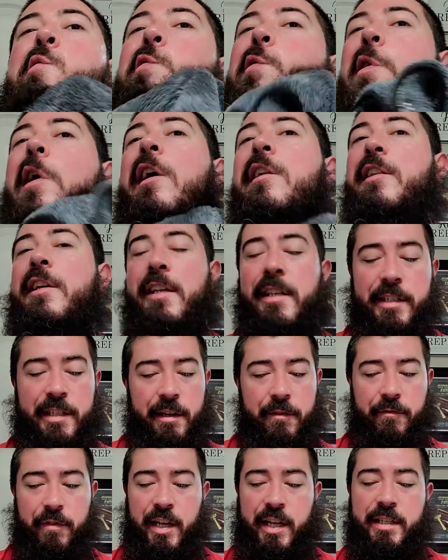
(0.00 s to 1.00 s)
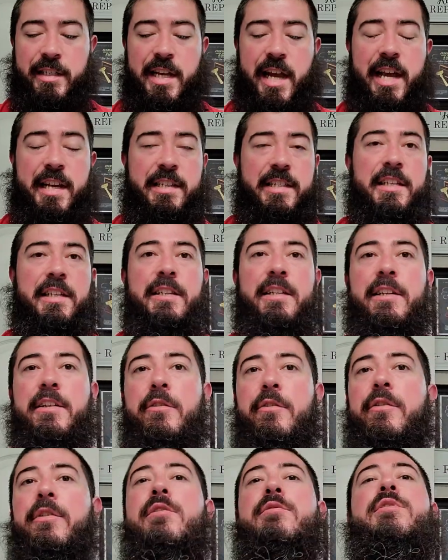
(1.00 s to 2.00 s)
I think is a fantastic deal.
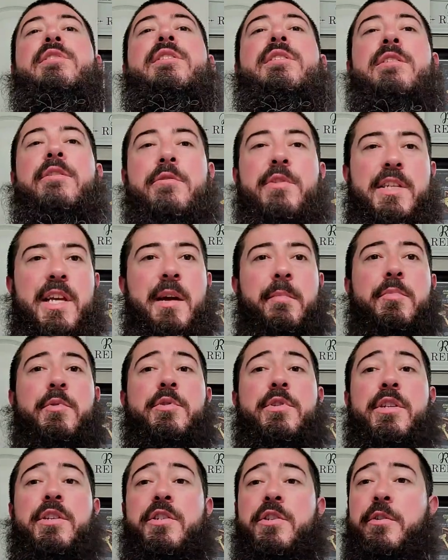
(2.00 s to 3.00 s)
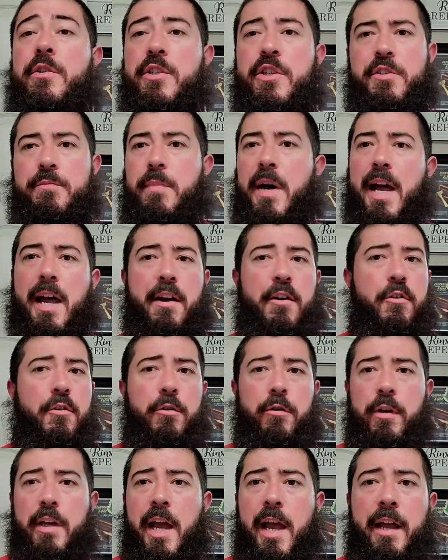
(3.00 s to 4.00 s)
Those those samples because you could just buy a whole
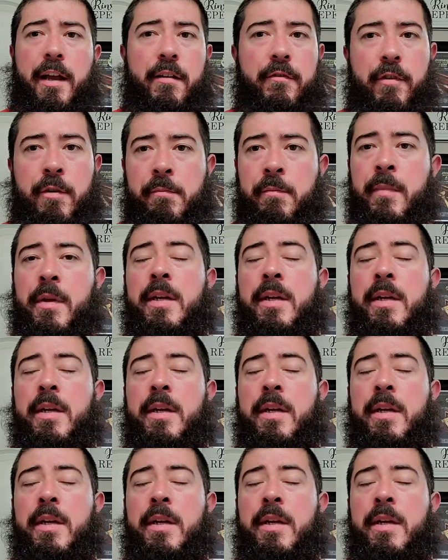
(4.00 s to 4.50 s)
gang of them.